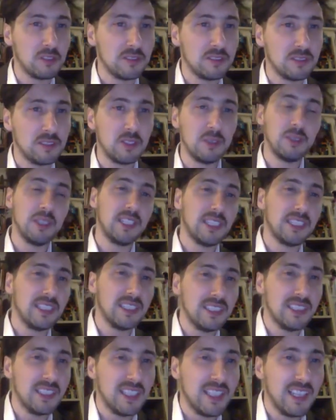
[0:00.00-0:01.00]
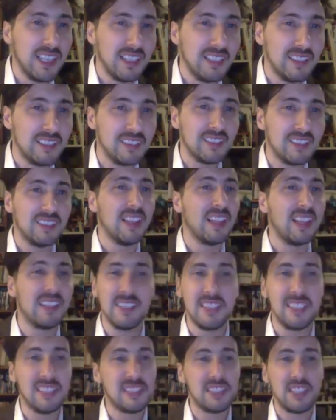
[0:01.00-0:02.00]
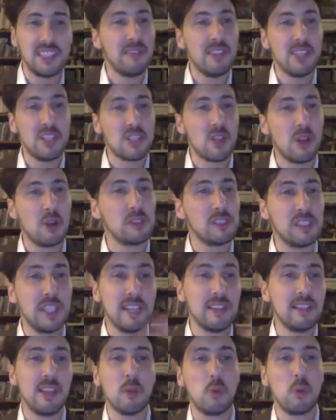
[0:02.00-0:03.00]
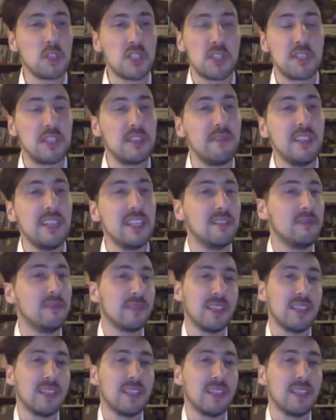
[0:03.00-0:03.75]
you know like like like these tv shows they they watch tv